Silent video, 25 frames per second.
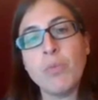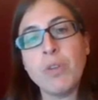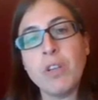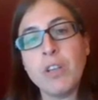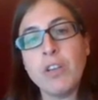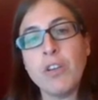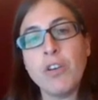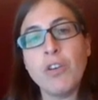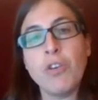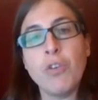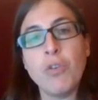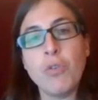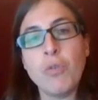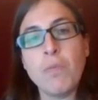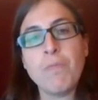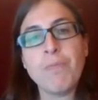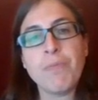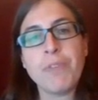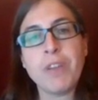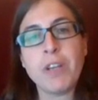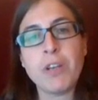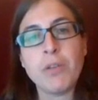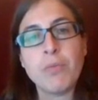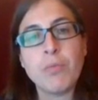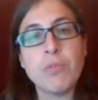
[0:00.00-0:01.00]
we know
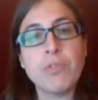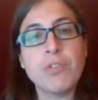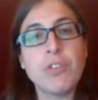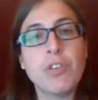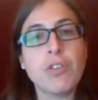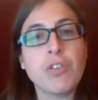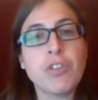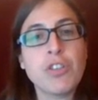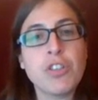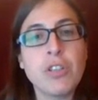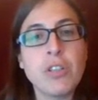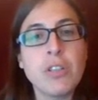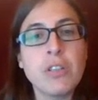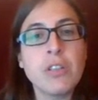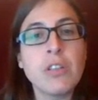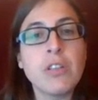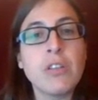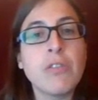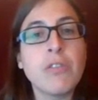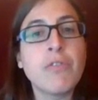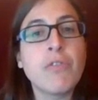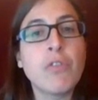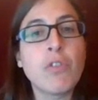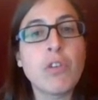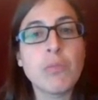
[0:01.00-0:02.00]
that a reduction in
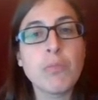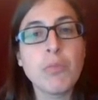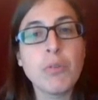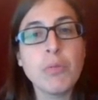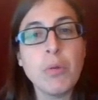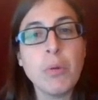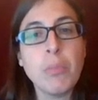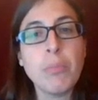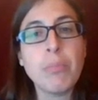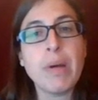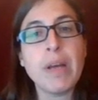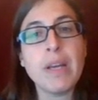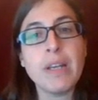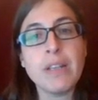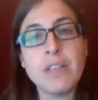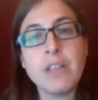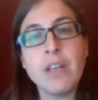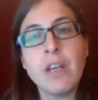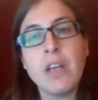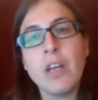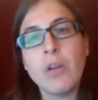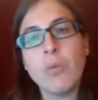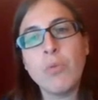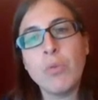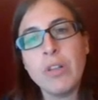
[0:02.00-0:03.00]
the deformable bed
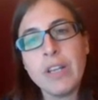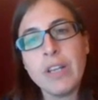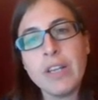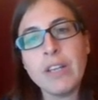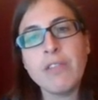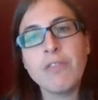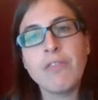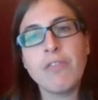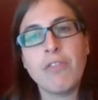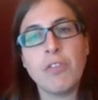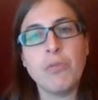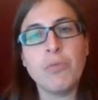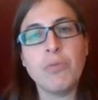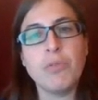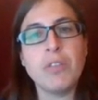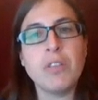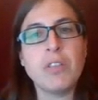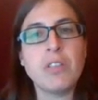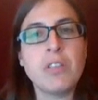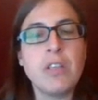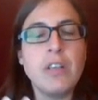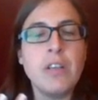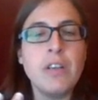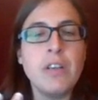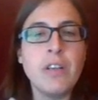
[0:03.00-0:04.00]
will
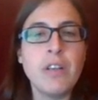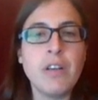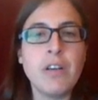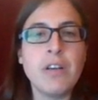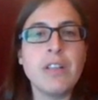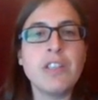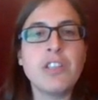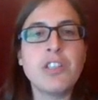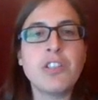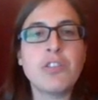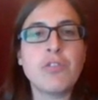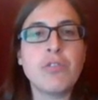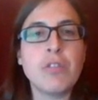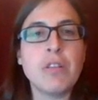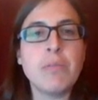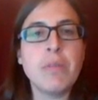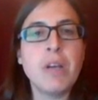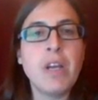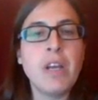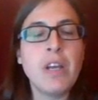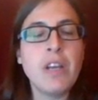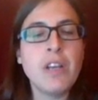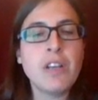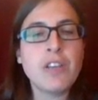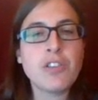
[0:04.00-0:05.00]
influence an ice stream.
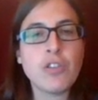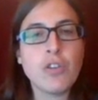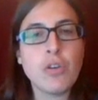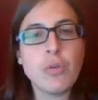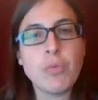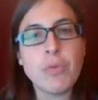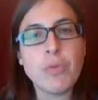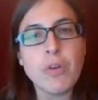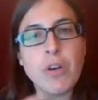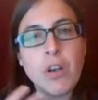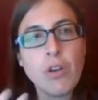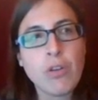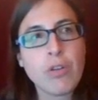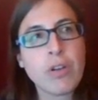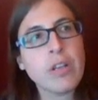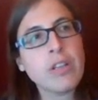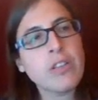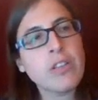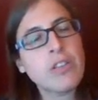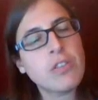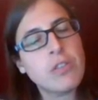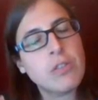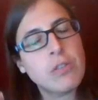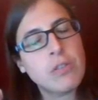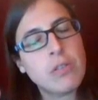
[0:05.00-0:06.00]
So we're
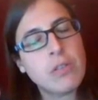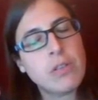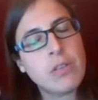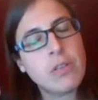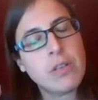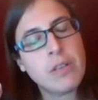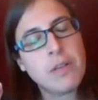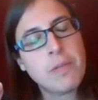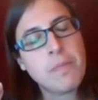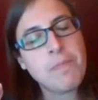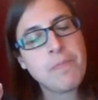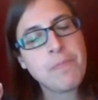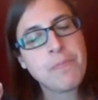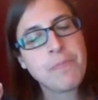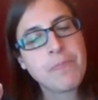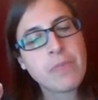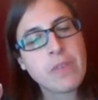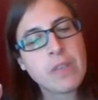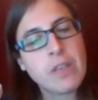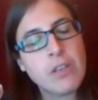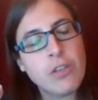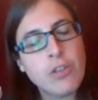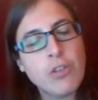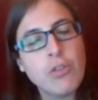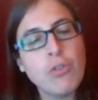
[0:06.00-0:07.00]
looking to
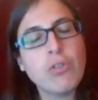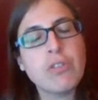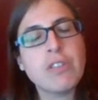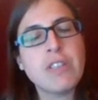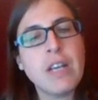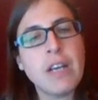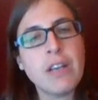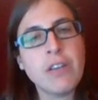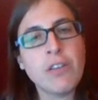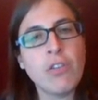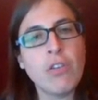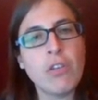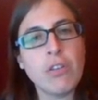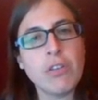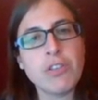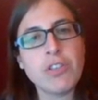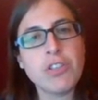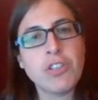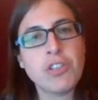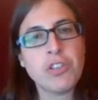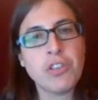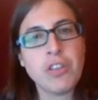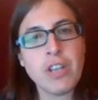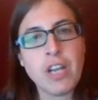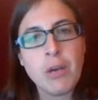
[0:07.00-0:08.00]
use that
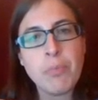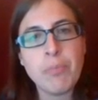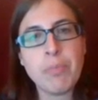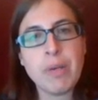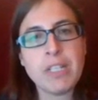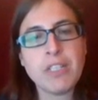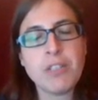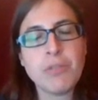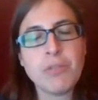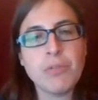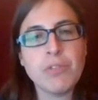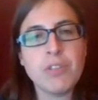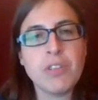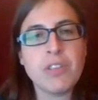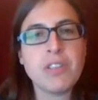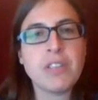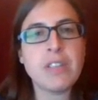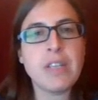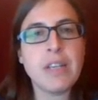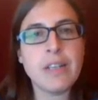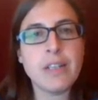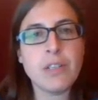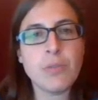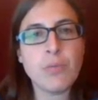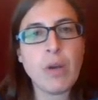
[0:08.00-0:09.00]
knowledge to now better
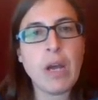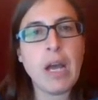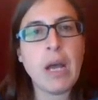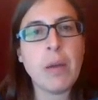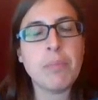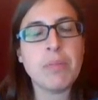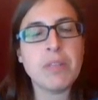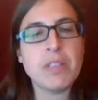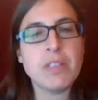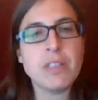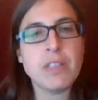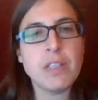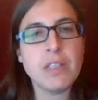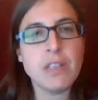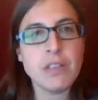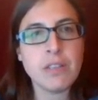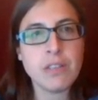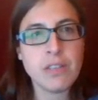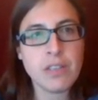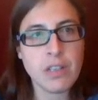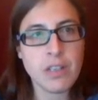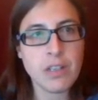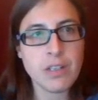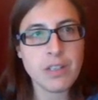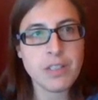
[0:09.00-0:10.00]
understand what happens in
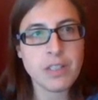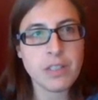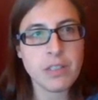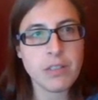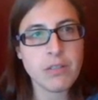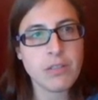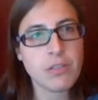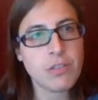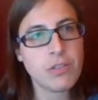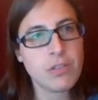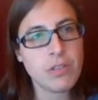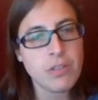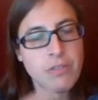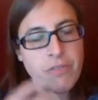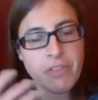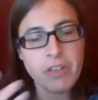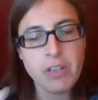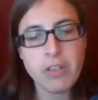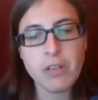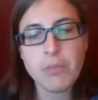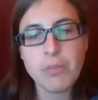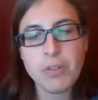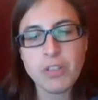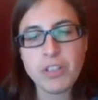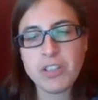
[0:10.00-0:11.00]
Antarctica. So
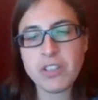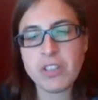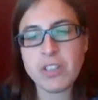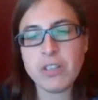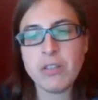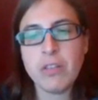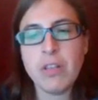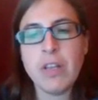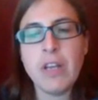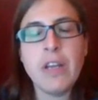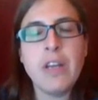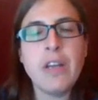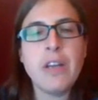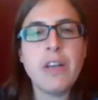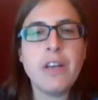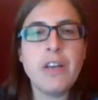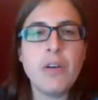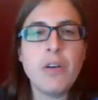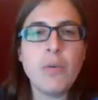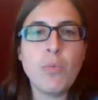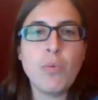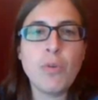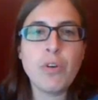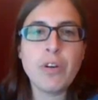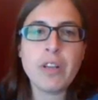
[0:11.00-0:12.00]
very much still
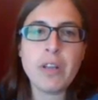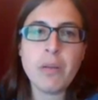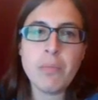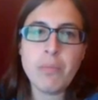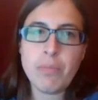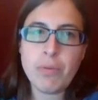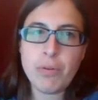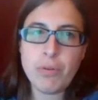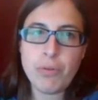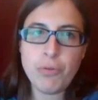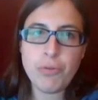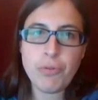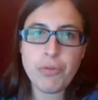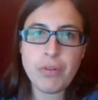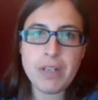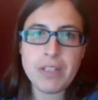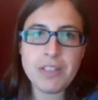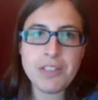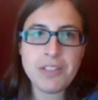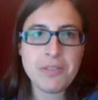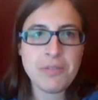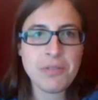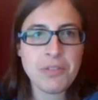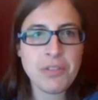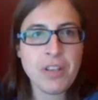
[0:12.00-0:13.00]
work in
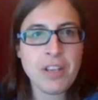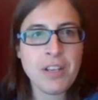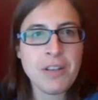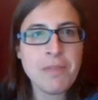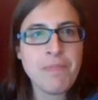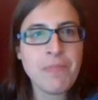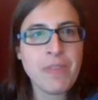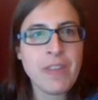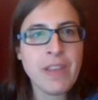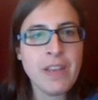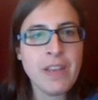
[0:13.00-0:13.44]
progress, okay?